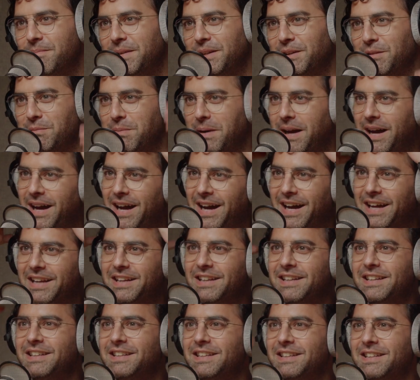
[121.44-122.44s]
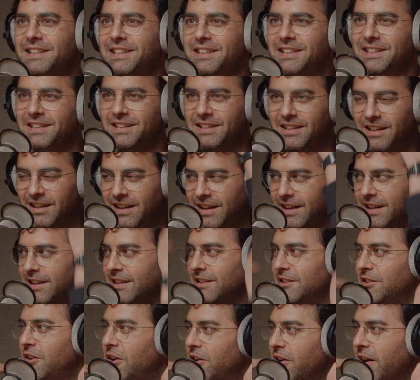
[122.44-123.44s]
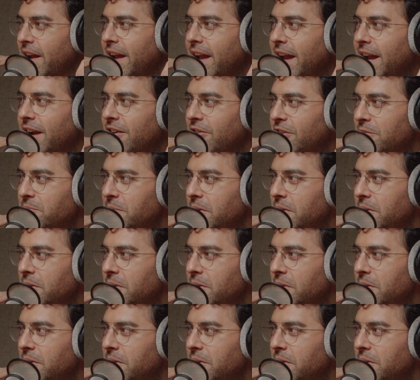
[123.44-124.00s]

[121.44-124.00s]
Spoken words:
middle part, like long hair on